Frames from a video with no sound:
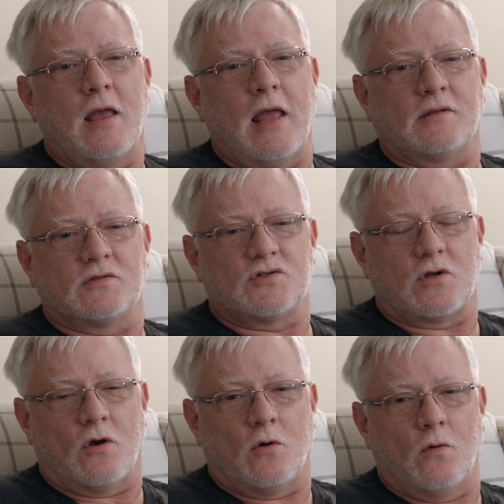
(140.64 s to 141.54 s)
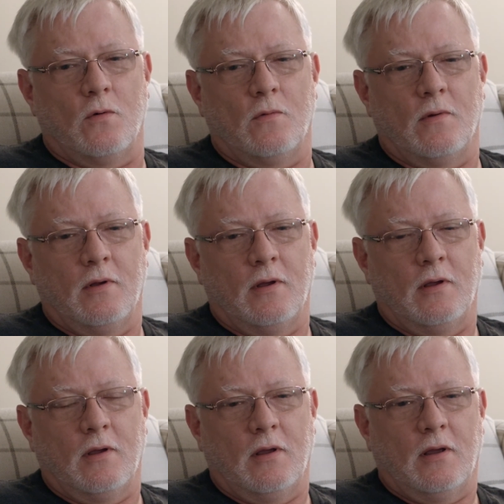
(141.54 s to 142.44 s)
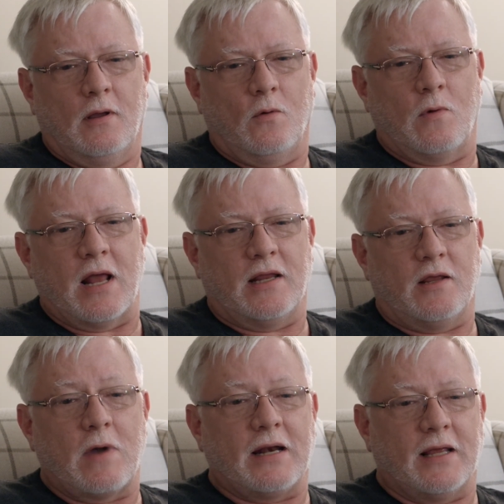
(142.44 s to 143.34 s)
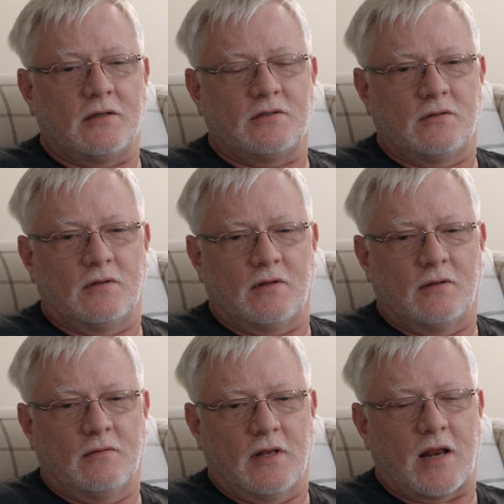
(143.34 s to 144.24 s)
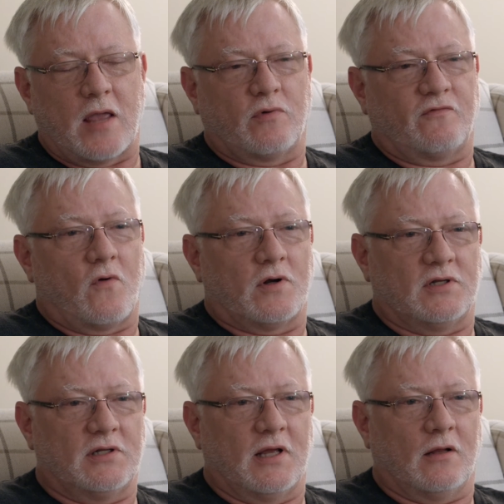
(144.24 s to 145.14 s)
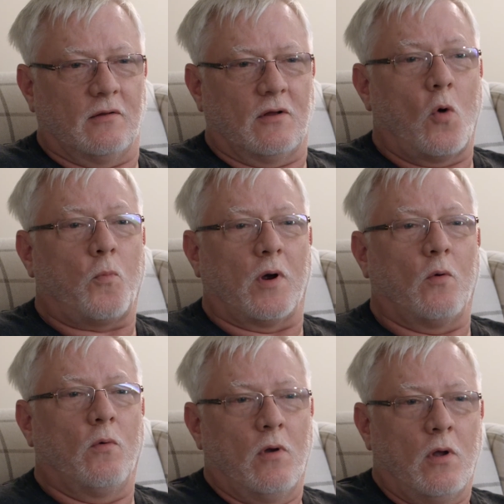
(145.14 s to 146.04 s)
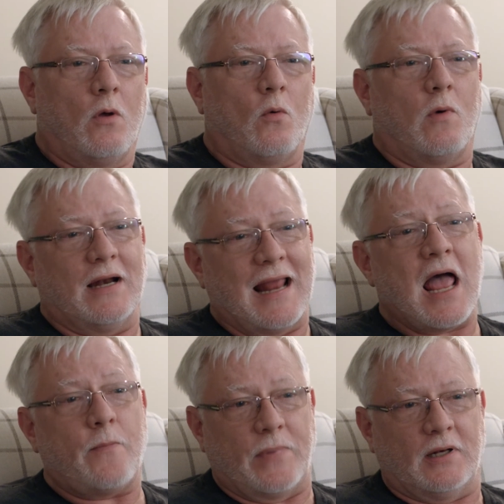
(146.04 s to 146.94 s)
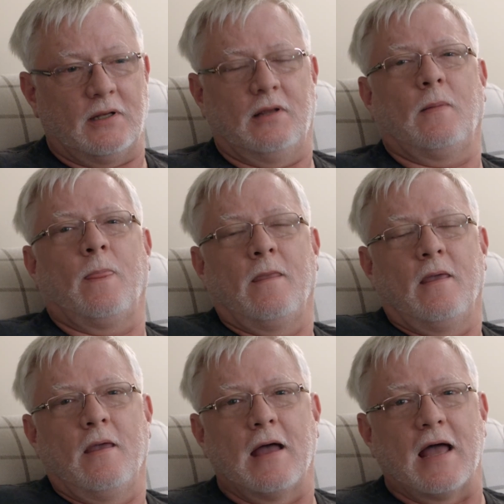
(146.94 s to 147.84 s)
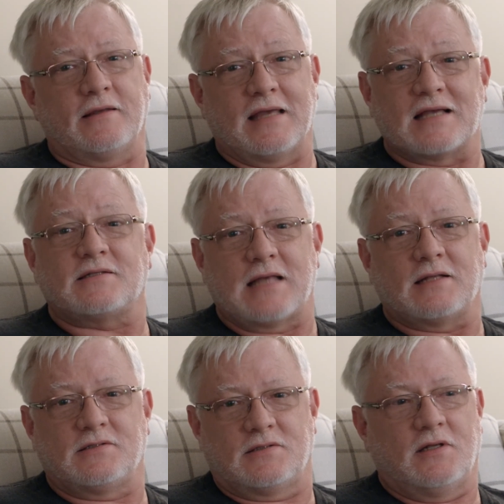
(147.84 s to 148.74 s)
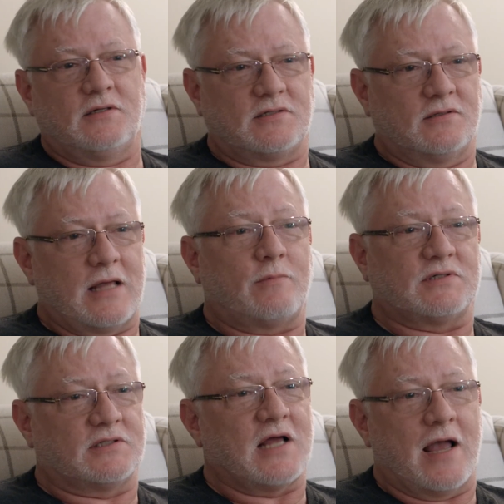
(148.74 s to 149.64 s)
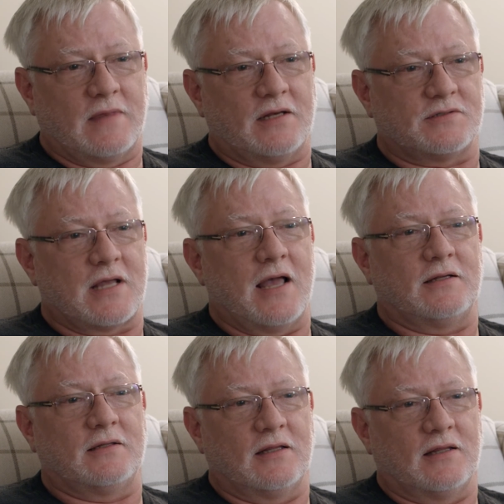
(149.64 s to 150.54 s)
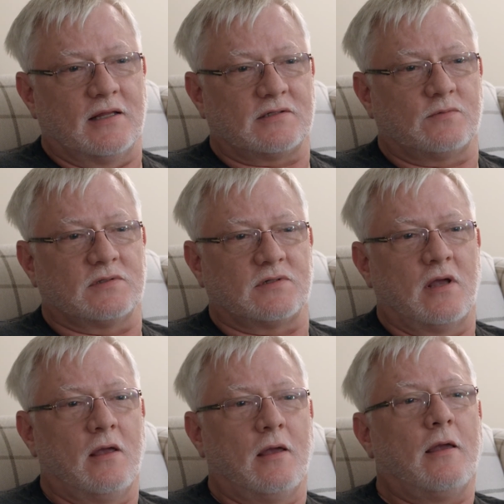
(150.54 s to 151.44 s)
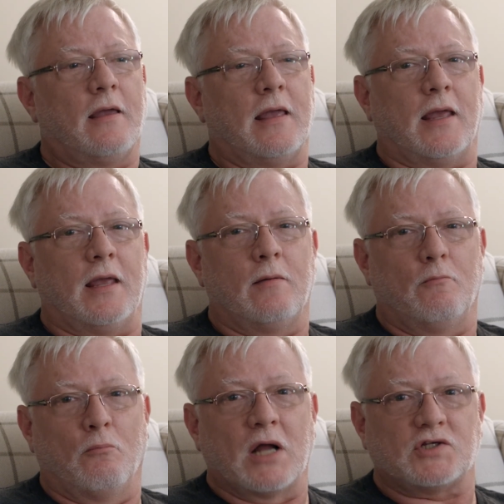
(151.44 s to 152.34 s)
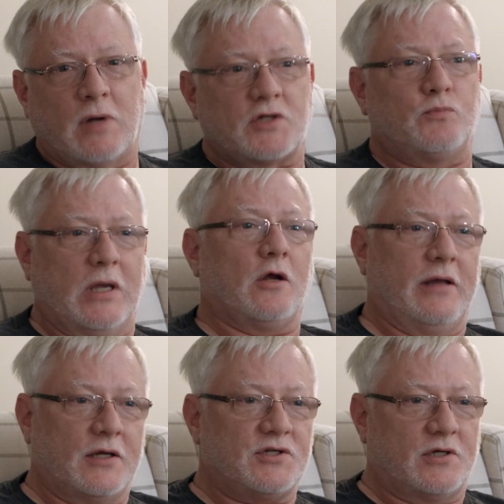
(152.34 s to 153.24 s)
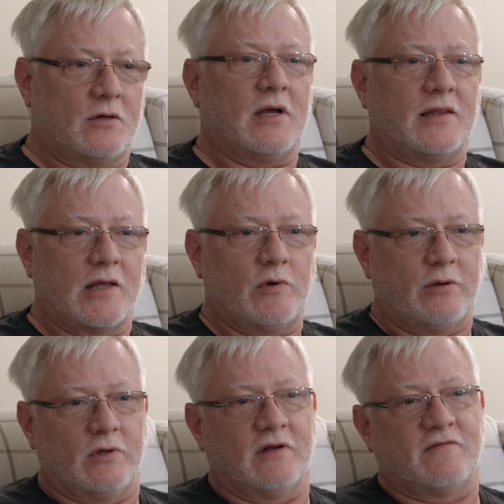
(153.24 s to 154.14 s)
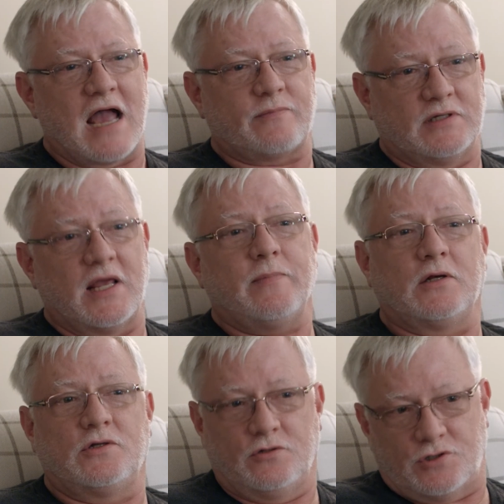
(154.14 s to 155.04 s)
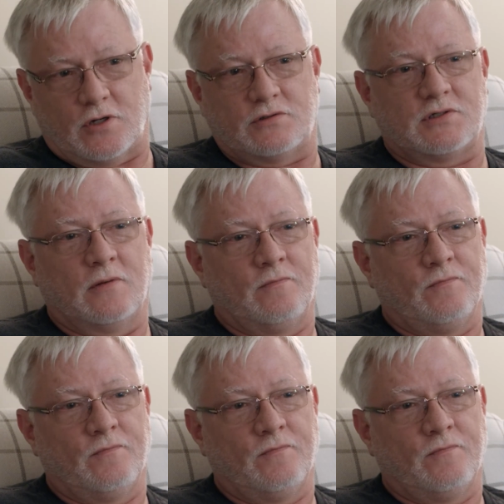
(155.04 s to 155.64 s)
And so when he went in to the night before to tell Oprah what had happened, I guess that was the time they decided that this was a much, much bigger issue and that we would in fact be taping two shows